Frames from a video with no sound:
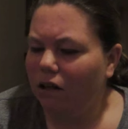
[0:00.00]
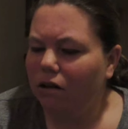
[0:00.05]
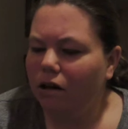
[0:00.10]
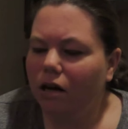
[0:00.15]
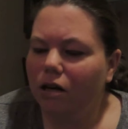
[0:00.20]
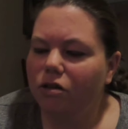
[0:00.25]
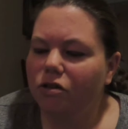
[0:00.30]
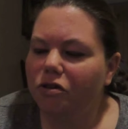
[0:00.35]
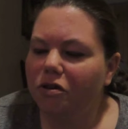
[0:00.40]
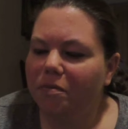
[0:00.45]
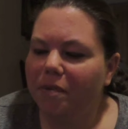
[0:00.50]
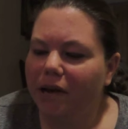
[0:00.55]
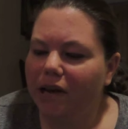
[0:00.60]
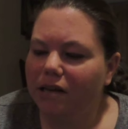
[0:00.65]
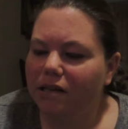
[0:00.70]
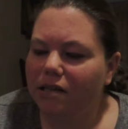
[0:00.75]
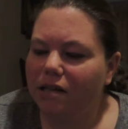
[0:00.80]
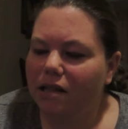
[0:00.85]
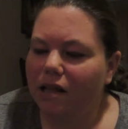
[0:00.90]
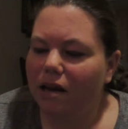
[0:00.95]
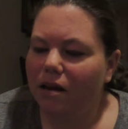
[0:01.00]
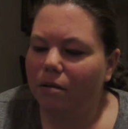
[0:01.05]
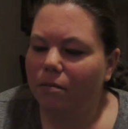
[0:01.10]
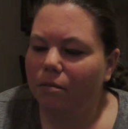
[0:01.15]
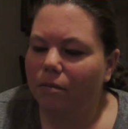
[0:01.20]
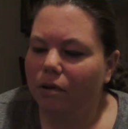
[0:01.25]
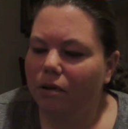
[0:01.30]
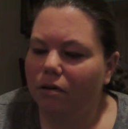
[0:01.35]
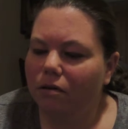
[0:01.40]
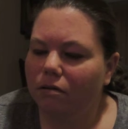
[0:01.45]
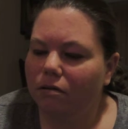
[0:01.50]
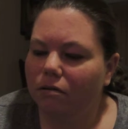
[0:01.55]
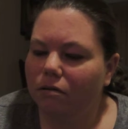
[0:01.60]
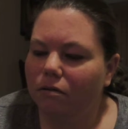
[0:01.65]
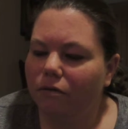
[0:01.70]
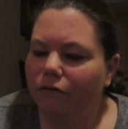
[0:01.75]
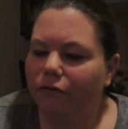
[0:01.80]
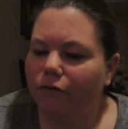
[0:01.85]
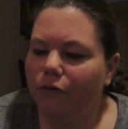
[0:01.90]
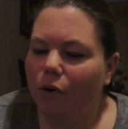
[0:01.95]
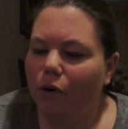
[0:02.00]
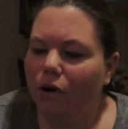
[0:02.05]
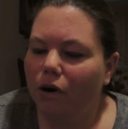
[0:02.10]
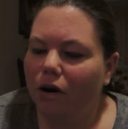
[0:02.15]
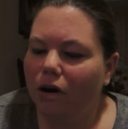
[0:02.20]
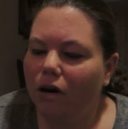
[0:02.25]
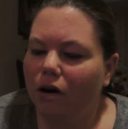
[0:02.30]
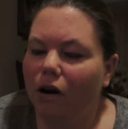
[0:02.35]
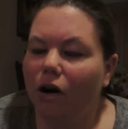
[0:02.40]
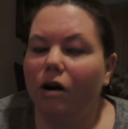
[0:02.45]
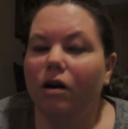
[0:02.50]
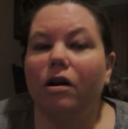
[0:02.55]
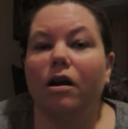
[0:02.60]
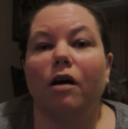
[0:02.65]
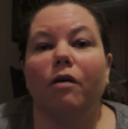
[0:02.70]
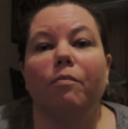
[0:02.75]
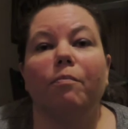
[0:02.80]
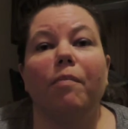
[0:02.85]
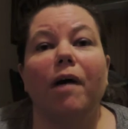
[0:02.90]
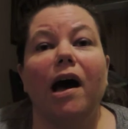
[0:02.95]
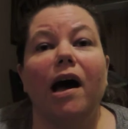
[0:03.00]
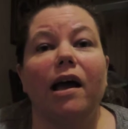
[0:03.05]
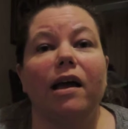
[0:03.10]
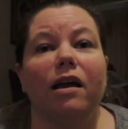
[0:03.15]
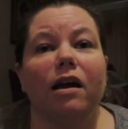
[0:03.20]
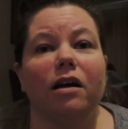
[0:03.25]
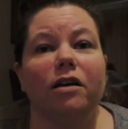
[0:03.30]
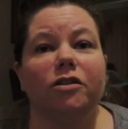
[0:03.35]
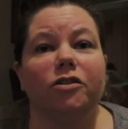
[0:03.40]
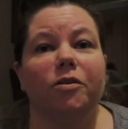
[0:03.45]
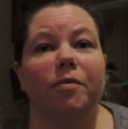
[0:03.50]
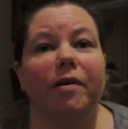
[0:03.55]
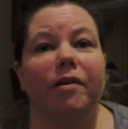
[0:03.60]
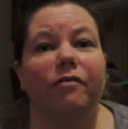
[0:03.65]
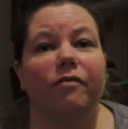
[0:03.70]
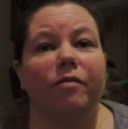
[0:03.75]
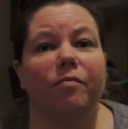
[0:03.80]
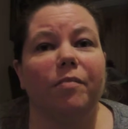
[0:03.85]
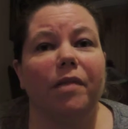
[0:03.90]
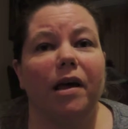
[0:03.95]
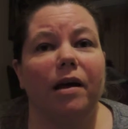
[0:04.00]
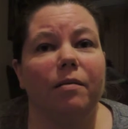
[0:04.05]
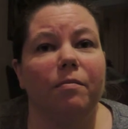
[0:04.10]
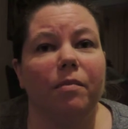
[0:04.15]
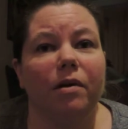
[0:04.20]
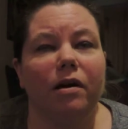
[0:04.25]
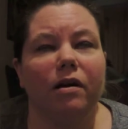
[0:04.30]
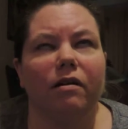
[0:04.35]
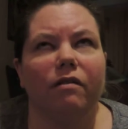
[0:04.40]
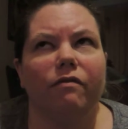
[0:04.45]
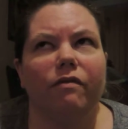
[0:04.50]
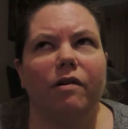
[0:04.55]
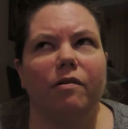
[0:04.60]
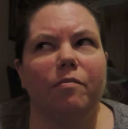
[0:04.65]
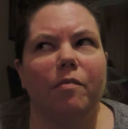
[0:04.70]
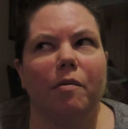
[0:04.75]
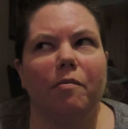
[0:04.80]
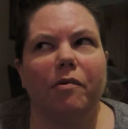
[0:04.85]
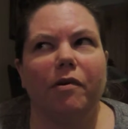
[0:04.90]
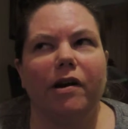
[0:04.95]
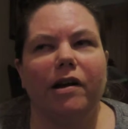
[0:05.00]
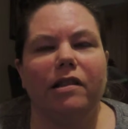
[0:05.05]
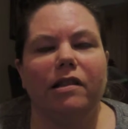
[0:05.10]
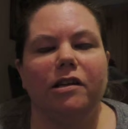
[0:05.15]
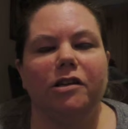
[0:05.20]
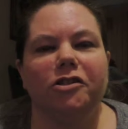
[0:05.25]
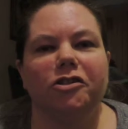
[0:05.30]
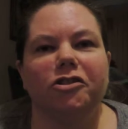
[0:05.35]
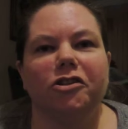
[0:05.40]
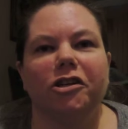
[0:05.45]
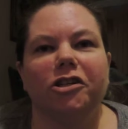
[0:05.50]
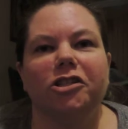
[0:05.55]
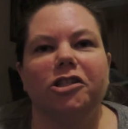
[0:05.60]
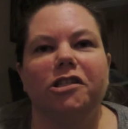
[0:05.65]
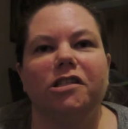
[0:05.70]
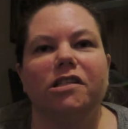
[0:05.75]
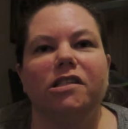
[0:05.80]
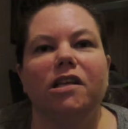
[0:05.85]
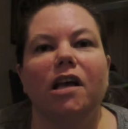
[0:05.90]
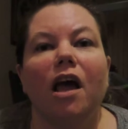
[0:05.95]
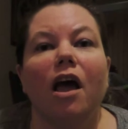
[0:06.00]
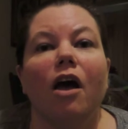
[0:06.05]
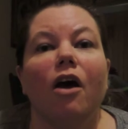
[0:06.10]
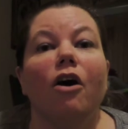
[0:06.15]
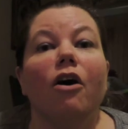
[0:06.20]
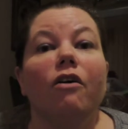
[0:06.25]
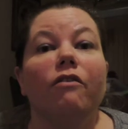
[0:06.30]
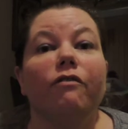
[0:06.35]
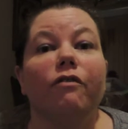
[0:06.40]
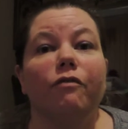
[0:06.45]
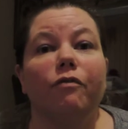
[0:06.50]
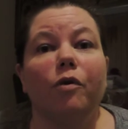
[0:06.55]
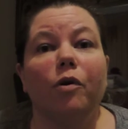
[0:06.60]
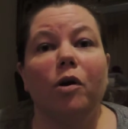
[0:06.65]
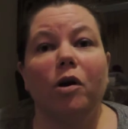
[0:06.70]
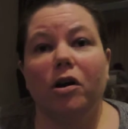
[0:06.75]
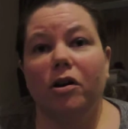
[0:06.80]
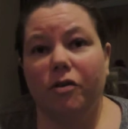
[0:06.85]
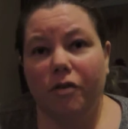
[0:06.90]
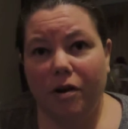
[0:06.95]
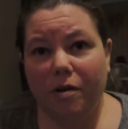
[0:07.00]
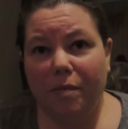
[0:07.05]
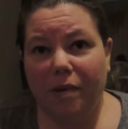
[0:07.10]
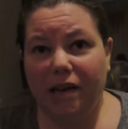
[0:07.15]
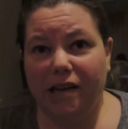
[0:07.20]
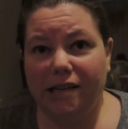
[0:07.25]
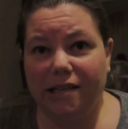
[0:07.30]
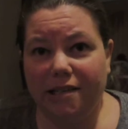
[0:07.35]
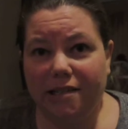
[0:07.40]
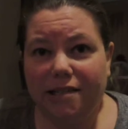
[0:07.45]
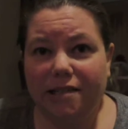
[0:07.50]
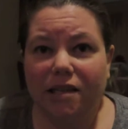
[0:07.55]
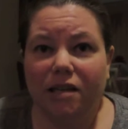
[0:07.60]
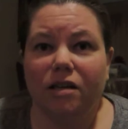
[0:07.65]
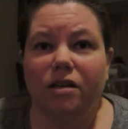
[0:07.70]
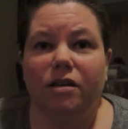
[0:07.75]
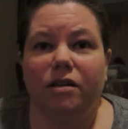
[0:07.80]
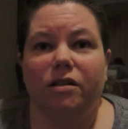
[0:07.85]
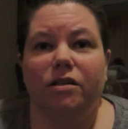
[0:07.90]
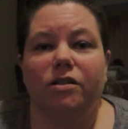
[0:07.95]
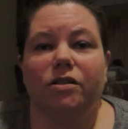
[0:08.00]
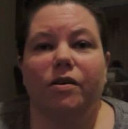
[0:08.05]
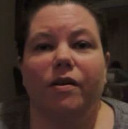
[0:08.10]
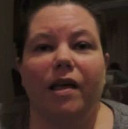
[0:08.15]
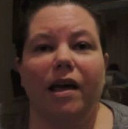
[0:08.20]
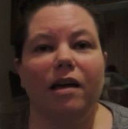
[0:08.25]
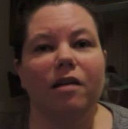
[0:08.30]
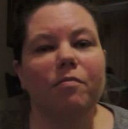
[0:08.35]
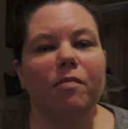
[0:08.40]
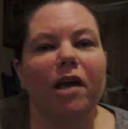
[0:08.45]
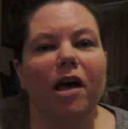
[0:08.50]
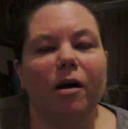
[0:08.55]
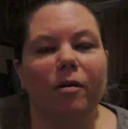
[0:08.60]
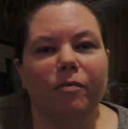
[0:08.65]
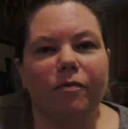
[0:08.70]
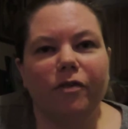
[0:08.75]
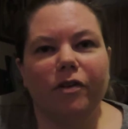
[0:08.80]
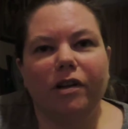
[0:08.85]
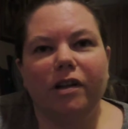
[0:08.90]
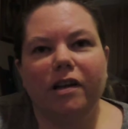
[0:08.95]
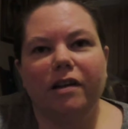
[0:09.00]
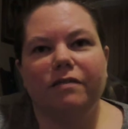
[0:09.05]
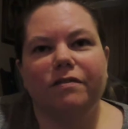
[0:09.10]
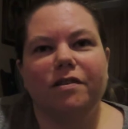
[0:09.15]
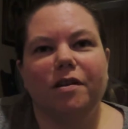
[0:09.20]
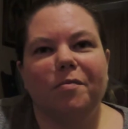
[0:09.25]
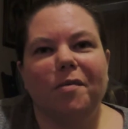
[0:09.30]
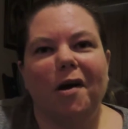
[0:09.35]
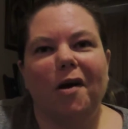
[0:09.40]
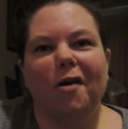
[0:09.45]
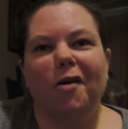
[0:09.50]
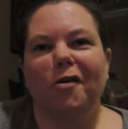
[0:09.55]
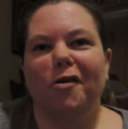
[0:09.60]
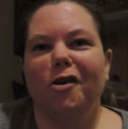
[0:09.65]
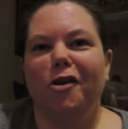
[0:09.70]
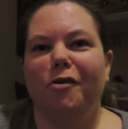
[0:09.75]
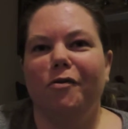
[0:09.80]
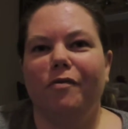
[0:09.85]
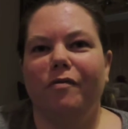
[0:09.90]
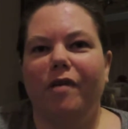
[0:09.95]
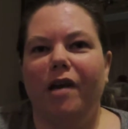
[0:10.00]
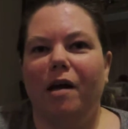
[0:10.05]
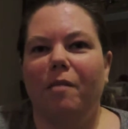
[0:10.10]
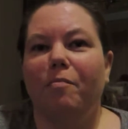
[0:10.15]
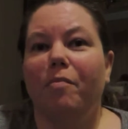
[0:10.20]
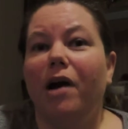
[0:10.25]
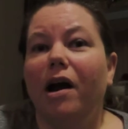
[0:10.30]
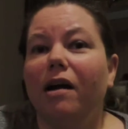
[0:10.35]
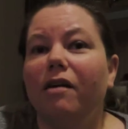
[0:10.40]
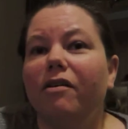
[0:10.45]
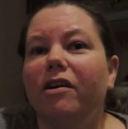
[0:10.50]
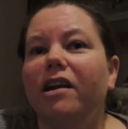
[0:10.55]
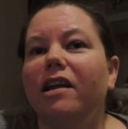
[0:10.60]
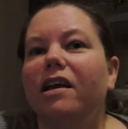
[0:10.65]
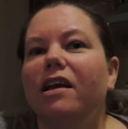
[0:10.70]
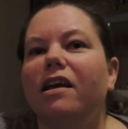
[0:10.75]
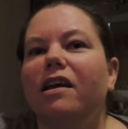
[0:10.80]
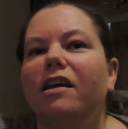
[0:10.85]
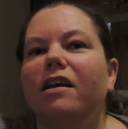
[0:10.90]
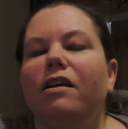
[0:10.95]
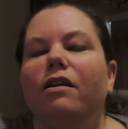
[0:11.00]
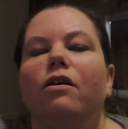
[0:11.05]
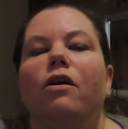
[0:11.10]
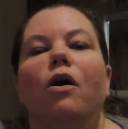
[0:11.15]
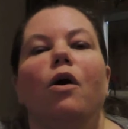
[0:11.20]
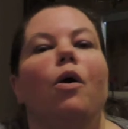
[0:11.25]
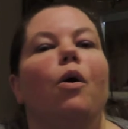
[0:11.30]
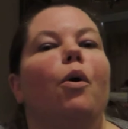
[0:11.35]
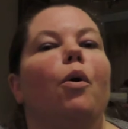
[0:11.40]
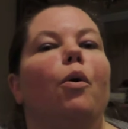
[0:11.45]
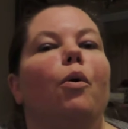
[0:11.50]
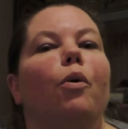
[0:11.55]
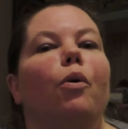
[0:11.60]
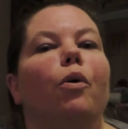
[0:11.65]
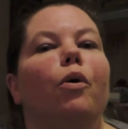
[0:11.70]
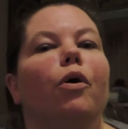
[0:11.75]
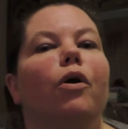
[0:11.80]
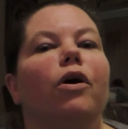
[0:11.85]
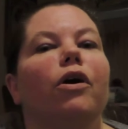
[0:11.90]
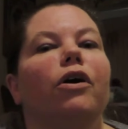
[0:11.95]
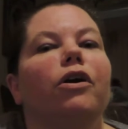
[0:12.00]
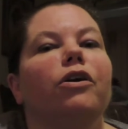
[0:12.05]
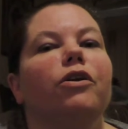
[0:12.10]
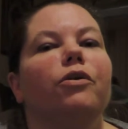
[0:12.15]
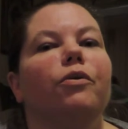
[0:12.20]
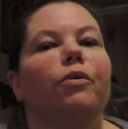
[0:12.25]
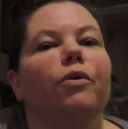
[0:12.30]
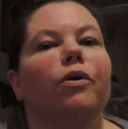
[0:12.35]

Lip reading: contraband to them buy contraband from them, if I remember it in the instructions, for 400 apiece. So that can be helpful if somehow you get pirated or